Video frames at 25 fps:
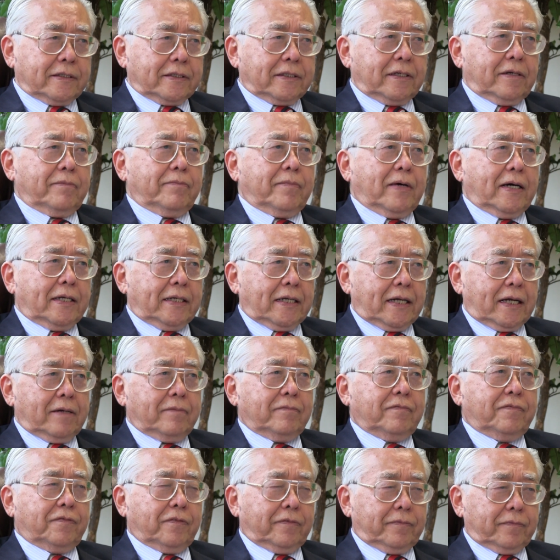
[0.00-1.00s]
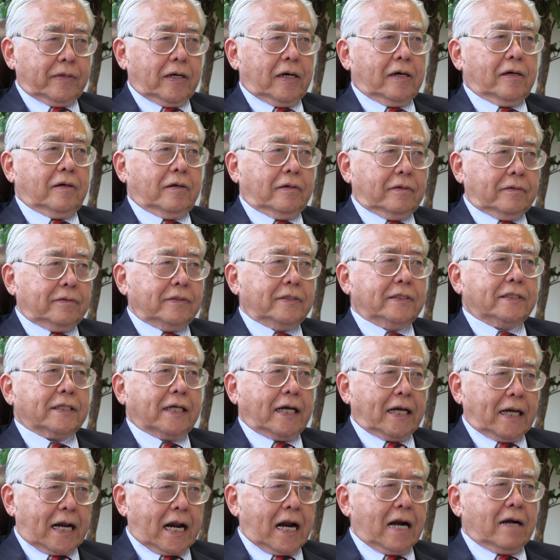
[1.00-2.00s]
saying my name from now on is
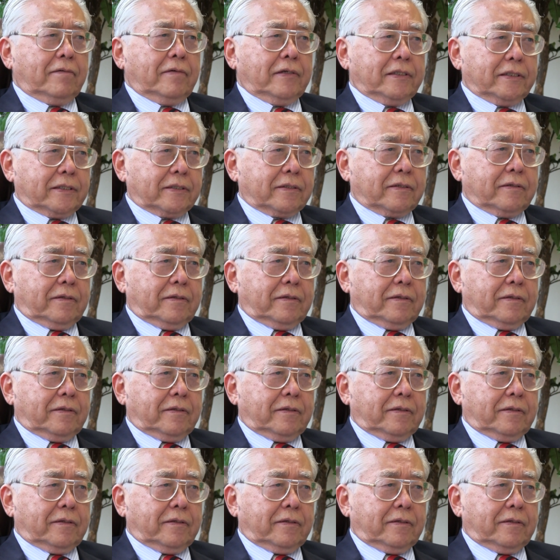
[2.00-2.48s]
Clarence,